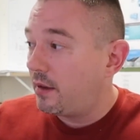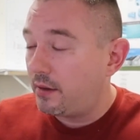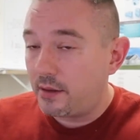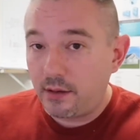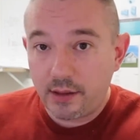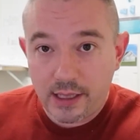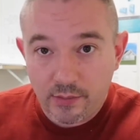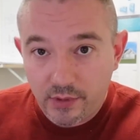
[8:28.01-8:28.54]

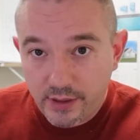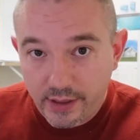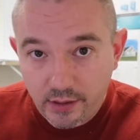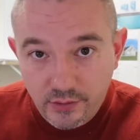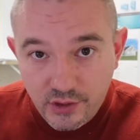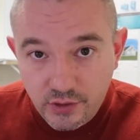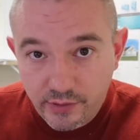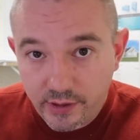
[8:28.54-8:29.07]
little Emily,
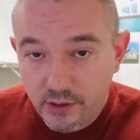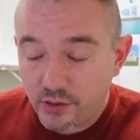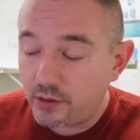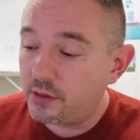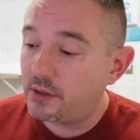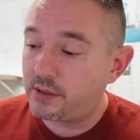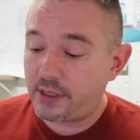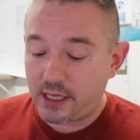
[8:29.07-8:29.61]
who's three years
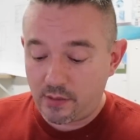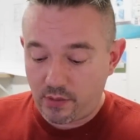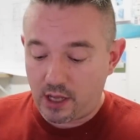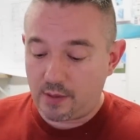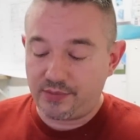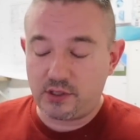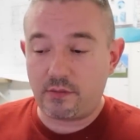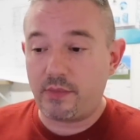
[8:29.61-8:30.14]
old at the time,
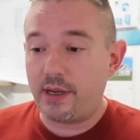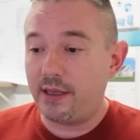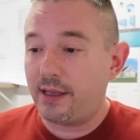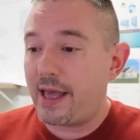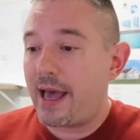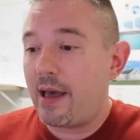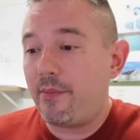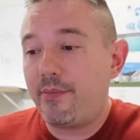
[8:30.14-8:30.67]
hops on my
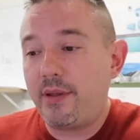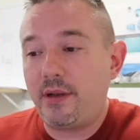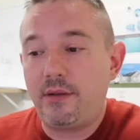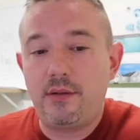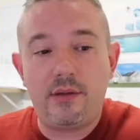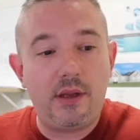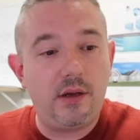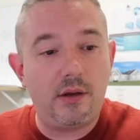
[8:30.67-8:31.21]
lap
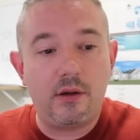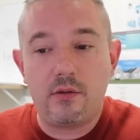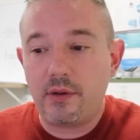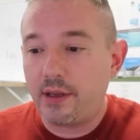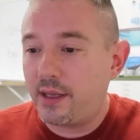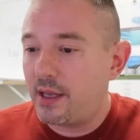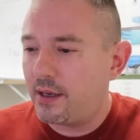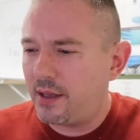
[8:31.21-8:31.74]
and you
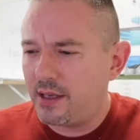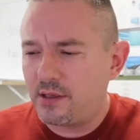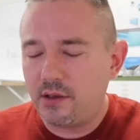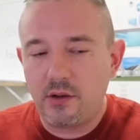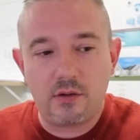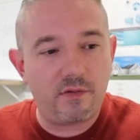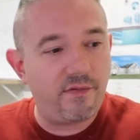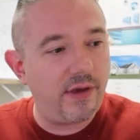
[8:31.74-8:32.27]
know get get to
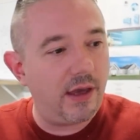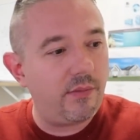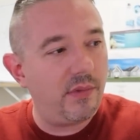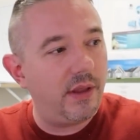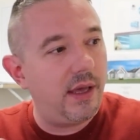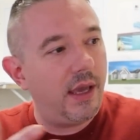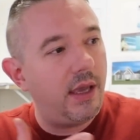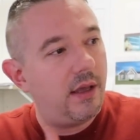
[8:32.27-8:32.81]
know the
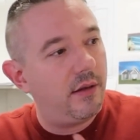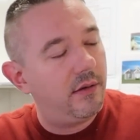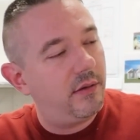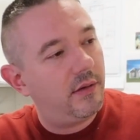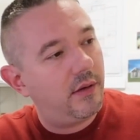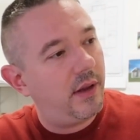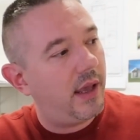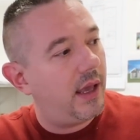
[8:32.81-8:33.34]
family
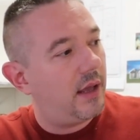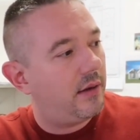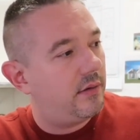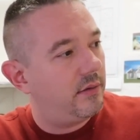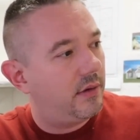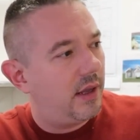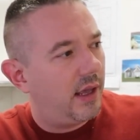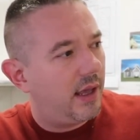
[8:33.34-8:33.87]
and
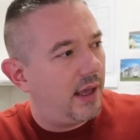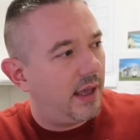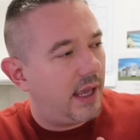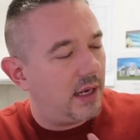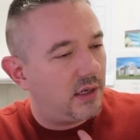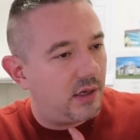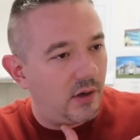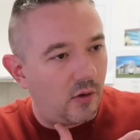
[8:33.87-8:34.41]
and
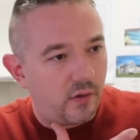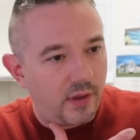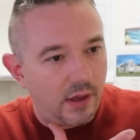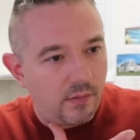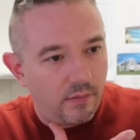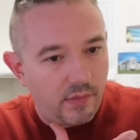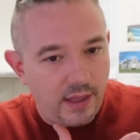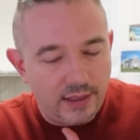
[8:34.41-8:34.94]
get to know
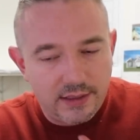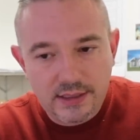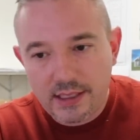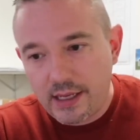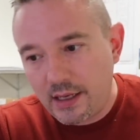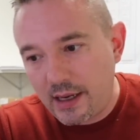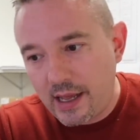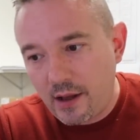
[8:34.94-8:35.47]
them
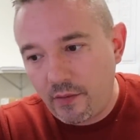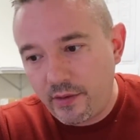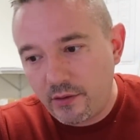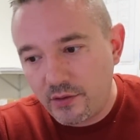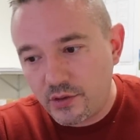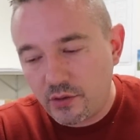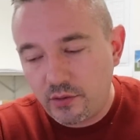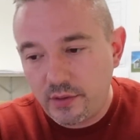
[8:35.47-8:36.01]
inside and out. There
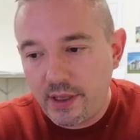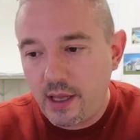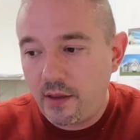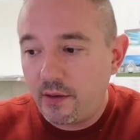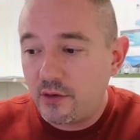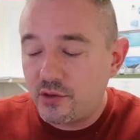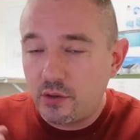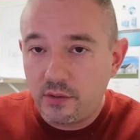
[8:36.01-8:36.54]
was only
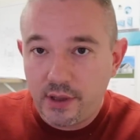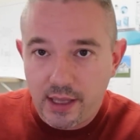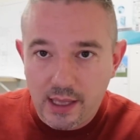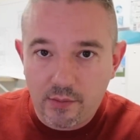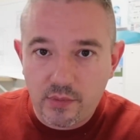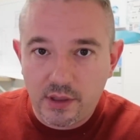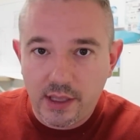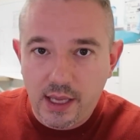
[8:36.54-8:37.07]
there was only
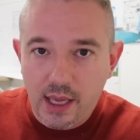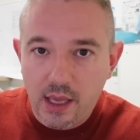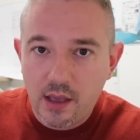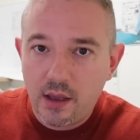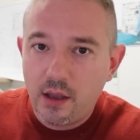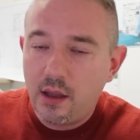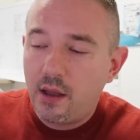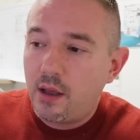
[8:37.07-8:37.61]

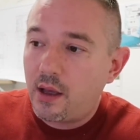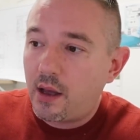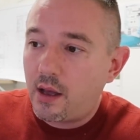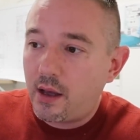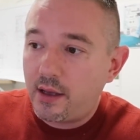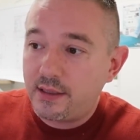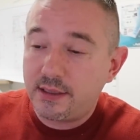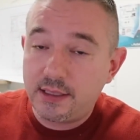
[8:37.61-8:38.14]
Emily,
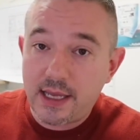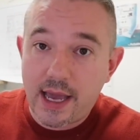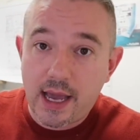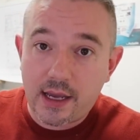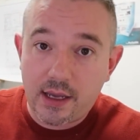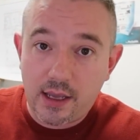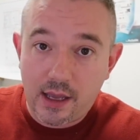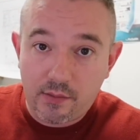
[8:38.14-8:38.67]
uh,
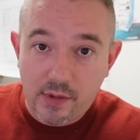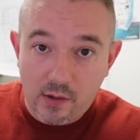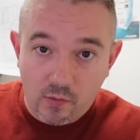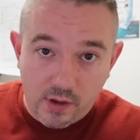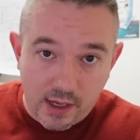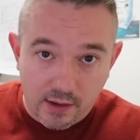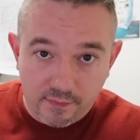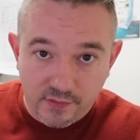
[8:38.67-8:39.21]
Zach, and my
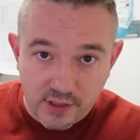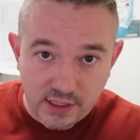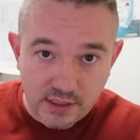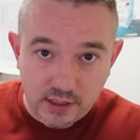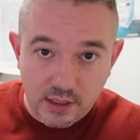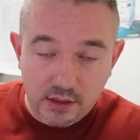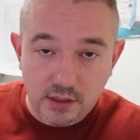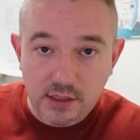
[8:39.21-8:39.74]
wife
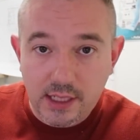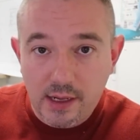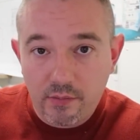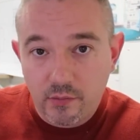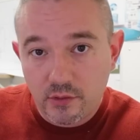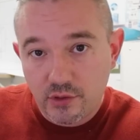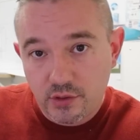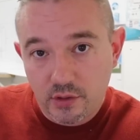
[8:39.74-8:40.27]
Jessica at the
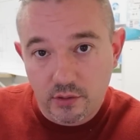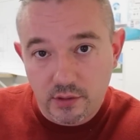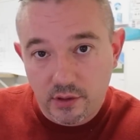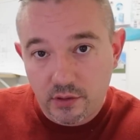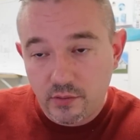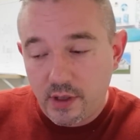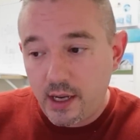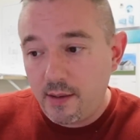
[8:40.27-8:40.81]
time. Those are the only
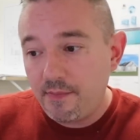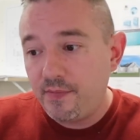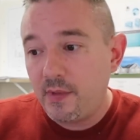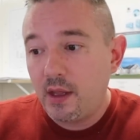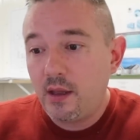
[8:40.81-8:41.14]
three,